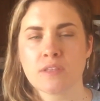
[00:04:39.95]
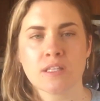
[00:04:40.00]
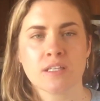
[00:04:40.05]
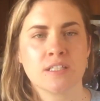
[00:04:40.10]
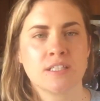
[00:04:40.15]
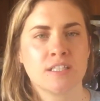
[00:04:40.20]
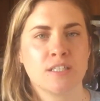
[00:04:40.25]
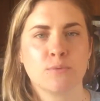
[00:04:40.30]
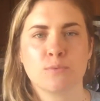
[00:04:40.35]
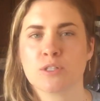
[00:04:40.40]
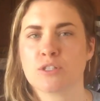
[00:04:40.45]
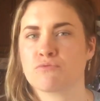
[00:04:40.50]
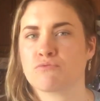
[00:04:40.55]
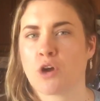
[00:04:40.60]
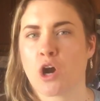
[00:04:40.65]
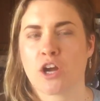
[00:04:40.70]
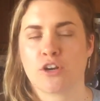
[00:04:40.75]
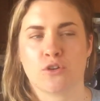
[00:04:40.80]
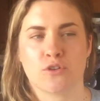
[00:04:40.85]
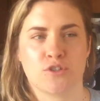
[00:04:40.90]
she was
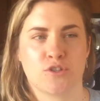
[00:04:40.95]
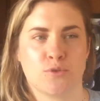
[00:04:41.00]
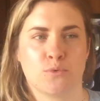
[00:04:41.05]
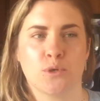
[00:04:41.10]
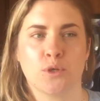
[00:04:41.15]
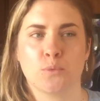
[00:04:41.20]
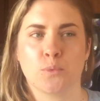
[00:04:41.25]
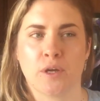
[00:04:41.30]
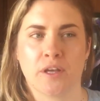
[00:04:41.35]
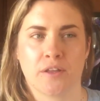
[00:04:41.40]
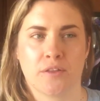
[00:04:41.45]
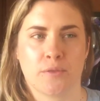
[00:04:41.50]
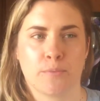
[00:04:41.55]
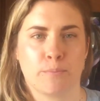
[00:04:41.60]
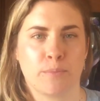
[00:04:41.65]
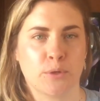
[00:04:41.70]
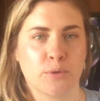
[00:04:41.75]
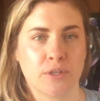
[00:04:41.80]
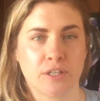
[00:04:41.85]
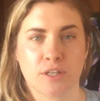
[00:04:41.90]
right onto it with
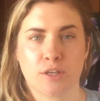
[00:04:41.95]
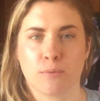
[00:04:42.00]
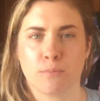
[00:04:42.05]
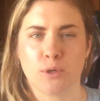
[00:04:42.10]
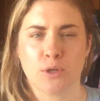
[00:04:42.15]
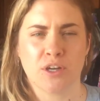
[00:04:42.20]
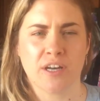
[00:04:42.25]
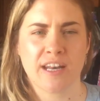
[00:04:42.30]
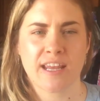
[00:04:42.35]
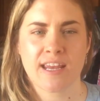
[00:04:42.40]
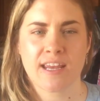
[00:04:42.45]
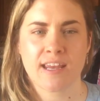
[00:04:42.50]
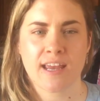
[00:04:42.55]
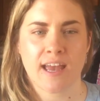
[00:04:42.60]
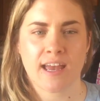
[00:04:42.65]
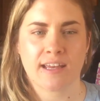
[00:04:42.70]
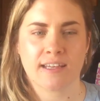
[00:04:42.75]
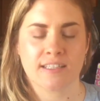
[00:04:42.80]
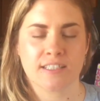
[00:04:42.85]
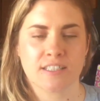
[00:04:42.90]
building community,
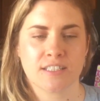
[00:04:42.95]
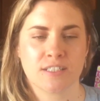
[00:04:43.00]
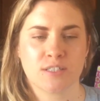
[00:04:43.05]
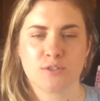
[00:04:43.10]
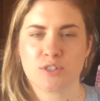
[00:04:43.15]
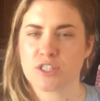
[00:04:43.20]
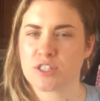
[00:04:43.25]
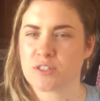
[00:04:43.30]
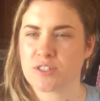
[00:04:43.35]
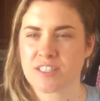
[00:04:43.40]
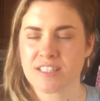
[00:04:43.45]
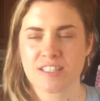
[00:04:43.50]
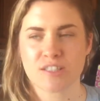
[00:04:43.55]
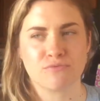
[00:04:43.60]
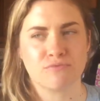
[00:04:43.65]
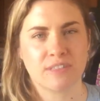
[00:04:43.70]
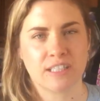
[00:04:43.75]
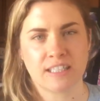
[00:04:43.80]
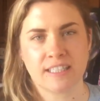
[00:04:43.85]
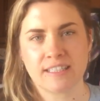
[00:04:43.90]
and she's just a
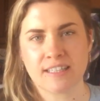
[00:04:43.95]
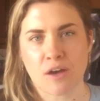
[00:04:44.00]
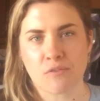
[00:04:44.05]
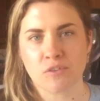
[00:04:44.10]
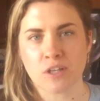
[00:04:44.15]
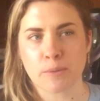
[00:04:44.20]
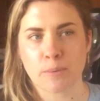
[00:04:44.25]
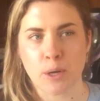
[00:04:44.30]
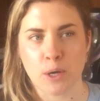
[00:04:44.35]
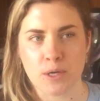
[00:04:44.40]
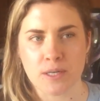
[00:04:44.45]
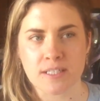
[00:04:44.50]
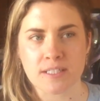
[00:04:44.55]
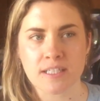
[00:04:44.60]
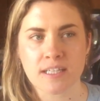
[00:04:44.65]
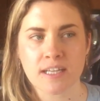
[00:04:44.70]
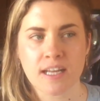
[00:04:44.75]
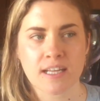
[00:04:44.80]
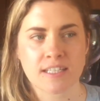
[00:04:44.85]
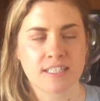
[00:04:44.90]
really lovely
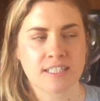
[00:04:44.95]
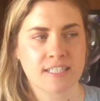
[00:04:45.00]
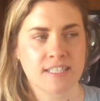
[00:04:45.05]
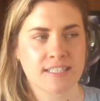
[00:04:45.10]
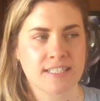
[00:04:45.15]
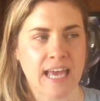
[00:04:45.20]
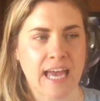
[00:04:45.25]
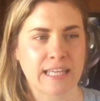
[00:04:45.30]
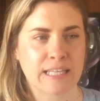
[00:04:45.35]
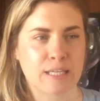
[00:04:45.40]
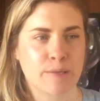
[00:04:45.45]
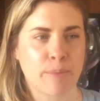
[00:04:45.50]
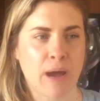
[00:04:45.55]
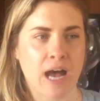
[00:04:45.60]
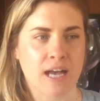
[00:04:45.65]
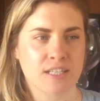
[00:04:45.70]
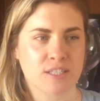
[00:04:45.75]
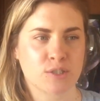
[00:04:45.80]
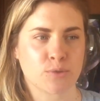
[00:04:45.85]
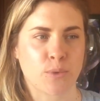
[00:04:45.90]
person, and she sadly
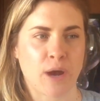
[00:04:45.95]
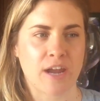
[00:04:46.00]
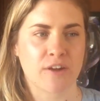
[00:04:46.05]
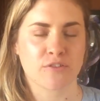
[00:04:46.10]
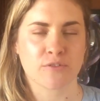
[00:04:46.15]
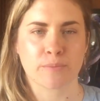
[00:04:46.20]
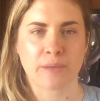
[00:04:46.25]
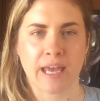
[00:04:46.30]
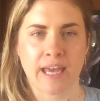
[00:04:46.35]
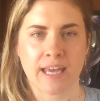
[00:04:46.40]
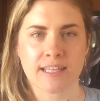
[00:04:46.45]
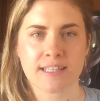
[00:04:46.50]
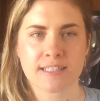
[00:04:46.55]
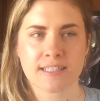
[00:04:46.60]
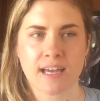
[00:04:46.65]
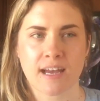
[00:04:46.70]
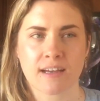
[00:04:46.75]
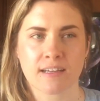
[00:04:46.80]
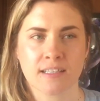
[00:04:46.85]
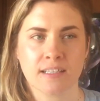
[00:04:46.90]
passed away from
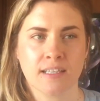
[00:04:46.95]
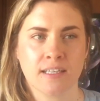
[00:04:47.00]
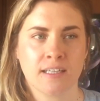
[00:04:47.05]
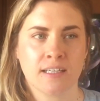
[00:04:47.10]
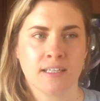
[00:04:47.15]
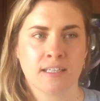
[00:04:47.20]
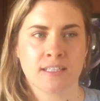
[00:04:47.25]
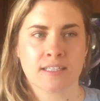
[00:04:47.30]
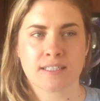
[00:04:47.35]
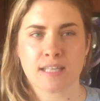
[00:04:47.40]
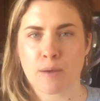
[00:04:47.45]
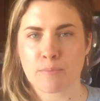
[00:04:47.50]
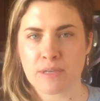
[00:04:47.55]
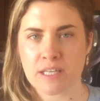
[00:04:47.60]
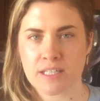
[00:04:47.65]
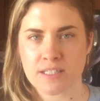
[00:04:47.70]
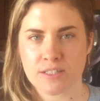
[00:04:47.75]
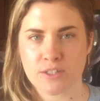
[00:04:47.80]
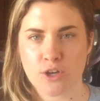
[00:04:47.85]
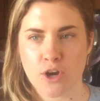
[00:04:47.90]
cancer some
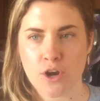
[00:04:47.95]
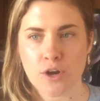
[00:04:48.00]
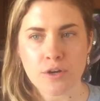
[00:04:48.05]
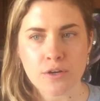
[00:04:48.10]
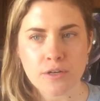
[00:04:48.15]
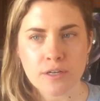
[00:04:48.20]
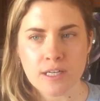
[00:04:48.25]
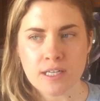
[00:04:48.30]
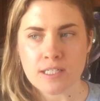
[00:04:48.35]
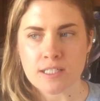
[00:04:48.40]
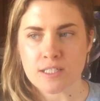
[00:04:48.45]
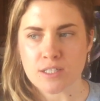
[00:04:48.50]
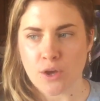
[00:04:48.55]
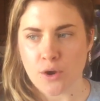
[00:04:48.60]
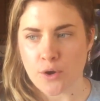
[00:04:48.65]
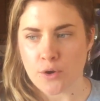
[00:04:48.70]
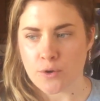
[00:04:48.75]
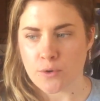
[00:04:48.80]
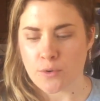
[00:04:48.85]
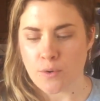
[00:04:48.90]
years ago.
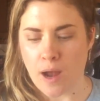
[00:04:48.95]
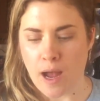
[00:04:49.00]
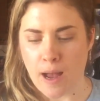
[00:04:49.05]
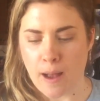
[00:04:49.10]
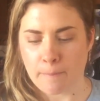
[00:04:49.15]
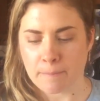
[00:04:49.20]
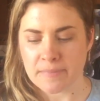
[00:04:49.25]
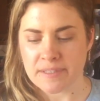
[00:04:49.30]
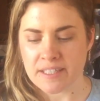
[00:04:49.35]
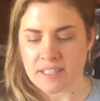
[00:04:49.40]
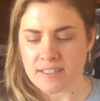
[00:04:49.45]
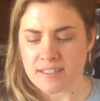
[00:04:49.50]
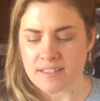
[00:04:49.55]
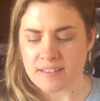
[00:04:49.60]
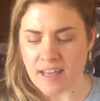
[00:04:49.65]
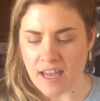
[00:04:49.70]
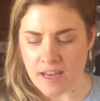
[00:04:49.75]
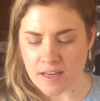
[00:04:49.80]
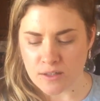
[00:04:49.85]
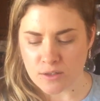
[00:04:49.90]
So since
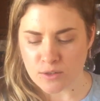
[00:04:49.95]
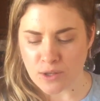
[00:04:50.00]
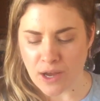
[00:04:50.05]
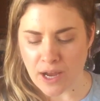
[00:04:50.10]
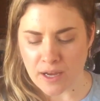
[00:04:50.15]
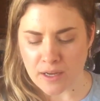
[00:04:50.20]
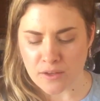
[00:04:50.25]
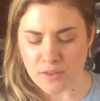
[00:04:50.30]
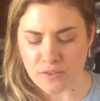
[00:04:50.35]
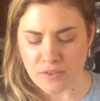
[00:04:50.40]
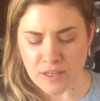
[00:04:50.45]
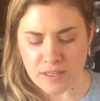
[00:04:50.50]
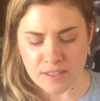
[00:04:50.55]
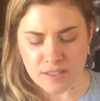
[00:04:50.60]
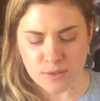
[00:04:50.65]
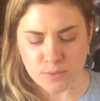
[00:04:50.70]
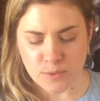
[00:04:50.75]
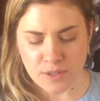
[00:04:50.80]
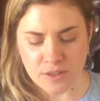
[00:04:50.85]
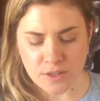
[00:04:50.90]
then, like,
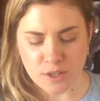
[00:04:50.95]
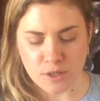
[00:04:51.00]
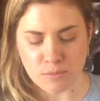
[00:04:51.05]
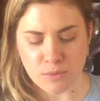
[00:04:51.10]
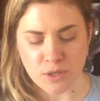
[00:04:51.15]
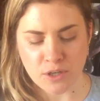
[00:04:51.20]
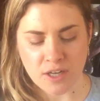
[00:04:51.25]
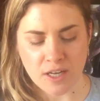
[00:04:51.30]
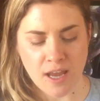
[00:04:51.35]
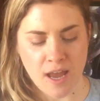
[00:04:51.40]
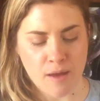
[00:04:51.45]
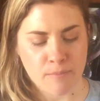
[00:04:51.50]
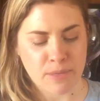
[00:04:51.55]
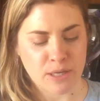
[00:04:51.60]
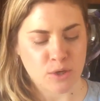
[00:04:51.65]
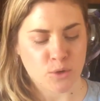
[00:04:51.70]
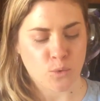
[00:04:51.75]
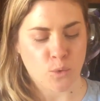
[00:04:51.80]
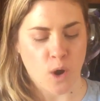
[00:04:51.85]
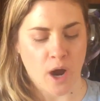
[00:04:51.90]
things with the community have
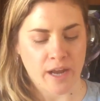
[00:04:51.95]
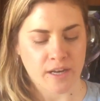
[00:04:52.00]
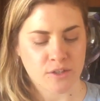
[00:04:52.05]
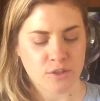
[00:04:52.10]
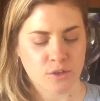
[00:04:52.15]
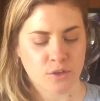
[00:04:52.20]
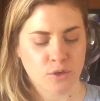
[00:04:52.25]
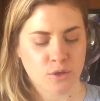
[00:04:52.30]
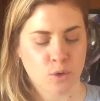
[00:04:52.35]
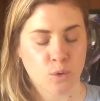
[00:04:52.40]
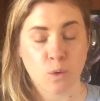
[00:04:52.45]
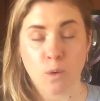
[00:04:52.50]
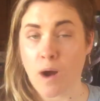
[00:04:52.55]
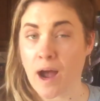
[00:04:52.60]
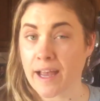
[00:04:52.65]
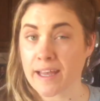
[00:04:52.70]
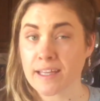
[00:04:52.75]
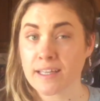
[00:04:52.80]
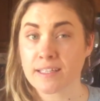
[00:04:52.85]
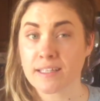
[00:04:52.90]
been quite
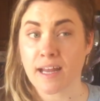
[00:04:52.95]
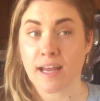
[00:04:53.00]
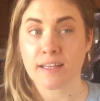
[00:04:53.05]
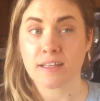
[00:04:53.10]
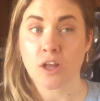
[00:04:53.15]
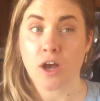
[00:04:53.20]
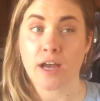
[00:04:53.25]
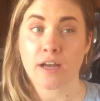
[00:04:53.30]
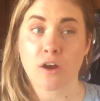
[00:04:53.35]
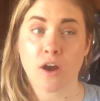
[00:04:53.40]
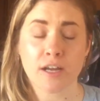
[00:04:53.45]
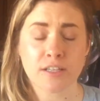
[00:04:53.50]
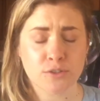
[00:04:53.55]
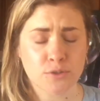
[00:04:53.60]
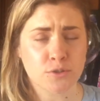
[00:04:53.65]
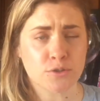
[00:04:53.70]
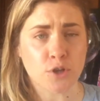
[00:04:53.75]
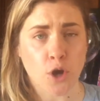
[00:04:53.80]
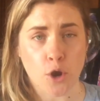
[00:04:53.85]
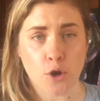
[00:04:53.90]
quiet, and like, I
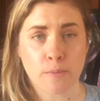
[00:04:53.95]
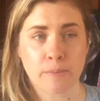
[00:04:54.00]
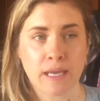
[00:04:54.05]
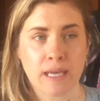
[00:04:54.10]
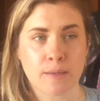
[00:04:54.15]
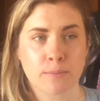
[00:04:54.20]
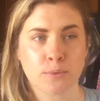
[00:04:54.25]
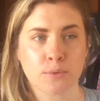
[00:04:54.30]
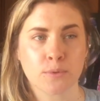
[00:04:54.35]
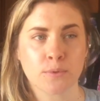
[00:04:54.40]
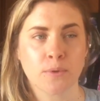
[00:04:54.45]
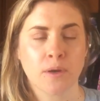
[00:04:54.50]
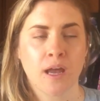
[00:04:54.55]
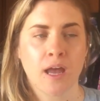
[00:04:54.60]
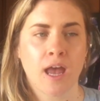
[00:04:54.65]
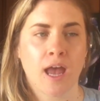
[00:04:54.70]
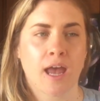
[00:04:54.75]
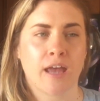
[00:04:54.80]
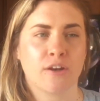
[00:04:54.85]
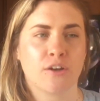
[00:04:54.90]
do know people
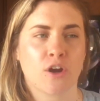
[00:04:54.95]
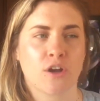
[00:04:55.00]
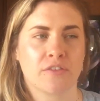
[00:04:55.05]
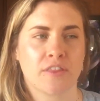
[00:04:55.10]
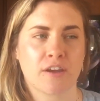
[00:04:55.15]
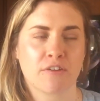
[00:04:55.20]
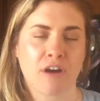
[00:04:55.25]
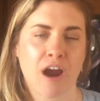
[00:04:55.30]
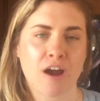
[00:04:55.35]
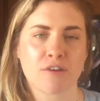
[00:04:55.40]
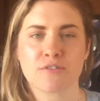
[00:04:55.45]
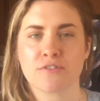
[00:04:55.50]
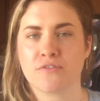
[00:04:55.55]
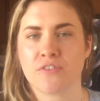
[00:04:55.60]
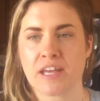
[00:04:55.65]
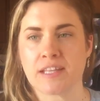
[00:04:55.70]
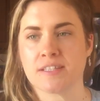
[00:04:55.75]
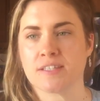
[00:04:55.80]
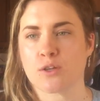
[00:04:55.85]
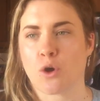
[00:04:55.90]
and there are
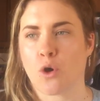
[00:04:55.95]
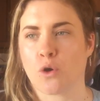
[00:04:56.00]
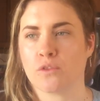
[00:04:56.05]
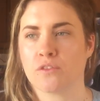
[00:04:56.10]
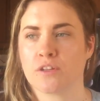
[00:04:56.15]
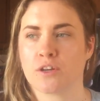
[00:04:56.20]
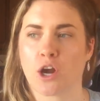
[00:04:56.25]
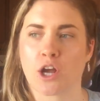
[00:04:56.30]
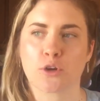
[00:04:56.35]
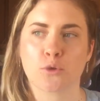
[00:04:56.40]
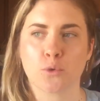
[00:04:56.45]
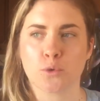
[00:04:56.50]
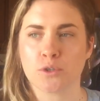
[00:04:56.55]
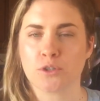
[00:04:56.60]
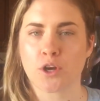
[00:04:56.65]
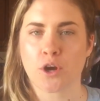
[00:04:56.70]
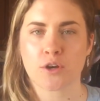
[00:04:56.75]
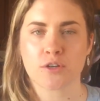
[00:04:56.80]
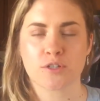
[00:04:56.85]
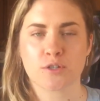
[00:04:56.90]
events on that I
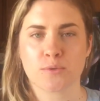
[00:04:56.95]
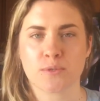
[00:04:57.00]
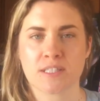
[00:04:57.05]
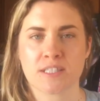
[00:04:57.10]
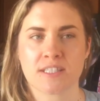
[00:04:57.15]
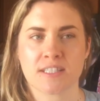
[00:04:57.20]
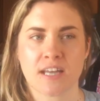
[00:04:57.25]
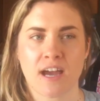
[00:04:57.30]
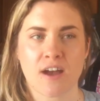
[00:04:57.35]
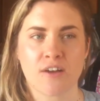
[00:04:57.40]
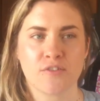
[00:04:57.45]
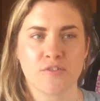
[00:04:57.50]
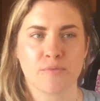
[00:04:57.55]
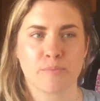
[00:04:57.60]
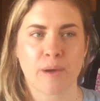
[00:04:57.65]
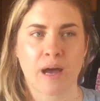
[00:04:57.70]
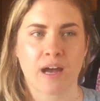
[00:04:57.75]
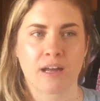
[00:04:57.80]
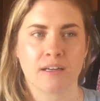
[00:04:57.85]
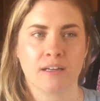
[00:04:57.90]
could go to and stuff,
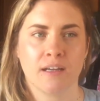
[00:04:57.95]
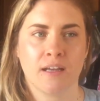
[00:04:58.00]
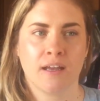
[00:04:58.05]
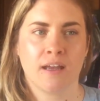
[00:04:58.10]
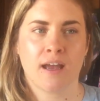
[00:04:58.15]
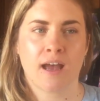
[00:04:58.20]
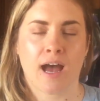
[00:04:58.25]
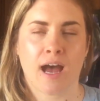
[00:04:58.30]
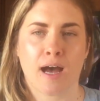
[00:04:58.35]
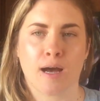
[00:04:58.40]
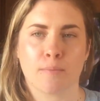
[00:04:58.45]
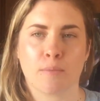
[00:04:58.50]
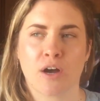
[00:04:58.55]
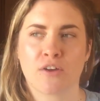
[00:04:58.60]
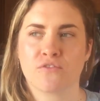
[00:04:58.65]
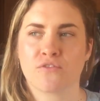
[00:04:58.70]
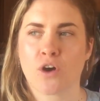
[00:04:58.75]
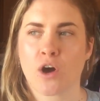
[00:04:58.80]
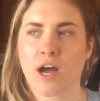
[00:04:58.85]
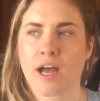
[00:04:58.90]
but I
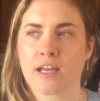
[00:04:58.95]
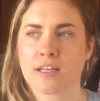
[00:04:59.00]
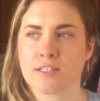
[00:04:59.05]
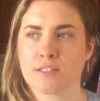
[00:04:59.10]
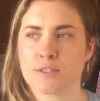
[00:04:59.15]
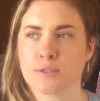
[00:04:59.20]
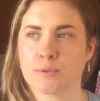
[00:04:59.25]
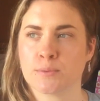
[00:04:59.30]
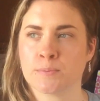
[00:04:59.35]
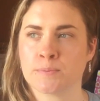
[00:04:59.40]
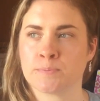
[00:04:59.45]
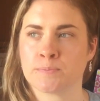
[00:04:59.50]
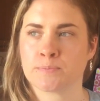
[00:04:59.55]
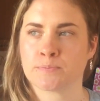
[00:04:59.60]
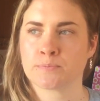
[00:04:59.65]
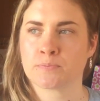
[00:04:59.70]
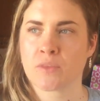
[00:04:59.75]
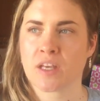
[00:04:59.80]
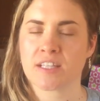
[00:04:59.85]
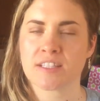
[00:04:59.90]
find
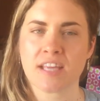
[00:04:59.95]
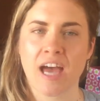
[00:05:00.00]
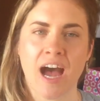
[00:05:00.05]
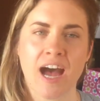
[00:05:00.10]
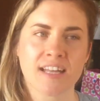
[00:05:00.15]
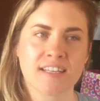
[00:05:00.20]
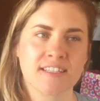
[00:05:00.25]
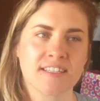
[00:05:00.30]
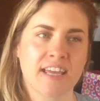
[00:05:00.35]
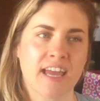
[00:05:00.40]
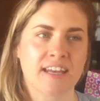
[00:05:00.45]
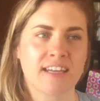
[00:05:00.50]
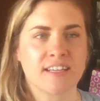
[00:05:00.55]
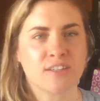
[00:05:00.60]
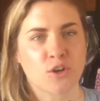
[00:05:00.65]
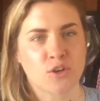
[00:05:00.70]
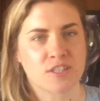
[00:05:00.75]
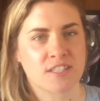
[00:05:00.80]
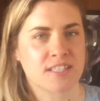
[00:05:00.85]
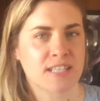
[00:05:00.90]
it's hard to get
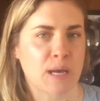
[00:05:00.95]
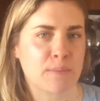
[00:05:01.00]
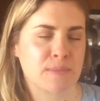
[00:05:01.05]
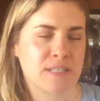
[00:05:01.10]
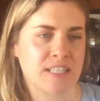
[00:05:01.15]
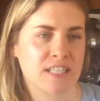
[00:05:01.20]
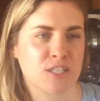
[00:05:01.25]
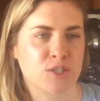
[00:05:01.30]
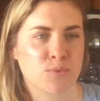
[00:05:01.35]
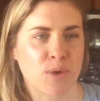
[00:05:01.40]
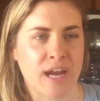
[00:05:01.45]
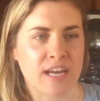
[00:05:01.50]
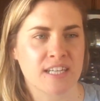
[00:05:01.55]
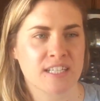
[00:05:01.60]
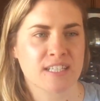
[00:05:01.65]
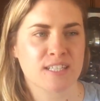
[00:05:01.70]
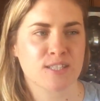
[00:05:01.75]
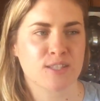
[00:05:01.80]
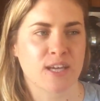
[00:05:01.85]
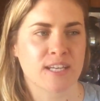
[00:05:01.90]
in on some
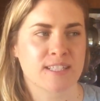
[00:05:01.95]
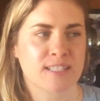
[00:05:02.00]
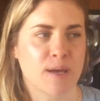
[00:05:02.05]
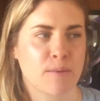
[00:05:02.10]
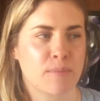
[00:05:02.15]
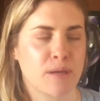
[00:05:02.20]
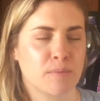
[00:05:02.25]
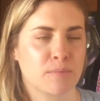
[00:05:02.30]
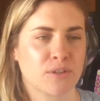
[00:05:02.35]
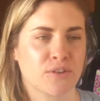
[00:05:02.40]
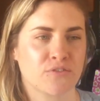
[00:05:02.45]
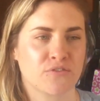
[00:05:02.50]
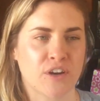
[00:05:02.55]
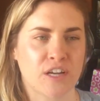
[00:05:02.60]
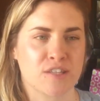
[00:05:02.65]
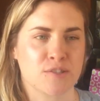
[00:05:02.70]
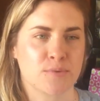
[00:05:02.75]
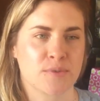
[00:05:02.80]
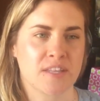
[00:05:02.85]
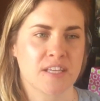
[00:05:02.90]
situations. Like some people are
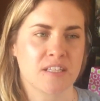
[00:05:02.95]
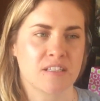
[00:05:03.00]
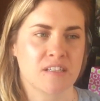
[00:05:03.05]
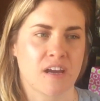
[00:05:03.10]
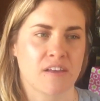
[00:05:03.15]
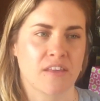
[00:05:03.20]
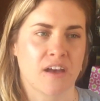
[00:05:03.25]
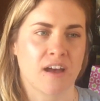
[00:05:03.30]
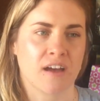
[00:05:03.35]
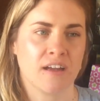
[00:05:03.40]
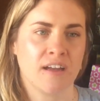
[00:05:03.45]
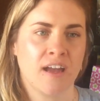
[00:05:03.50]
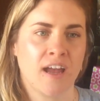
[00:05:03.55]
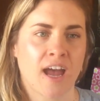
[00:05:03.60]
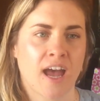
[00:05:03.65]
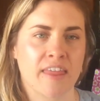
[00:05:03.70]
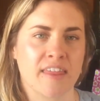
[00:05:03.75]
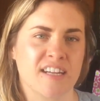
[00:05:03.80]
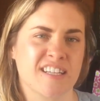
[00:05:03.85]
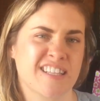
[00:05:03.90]
friends with each other
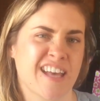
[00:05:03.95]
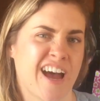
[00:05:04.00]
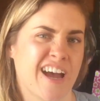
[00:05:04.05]
and then it's